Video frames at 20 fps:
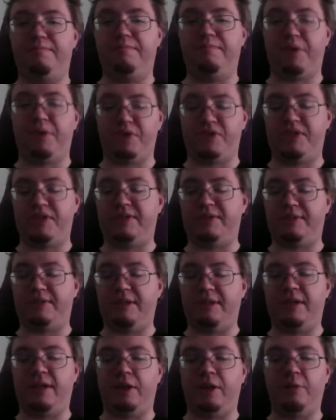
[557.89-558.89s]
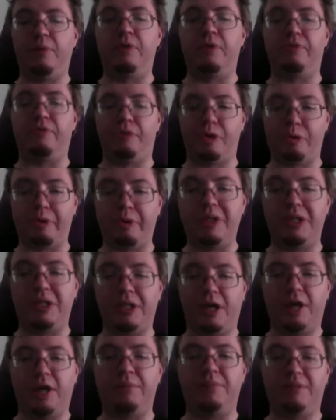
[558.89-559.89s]
post a little more frequently
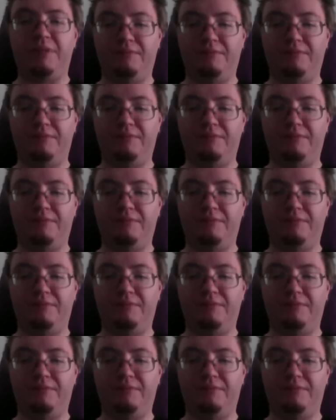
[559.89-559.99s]
on.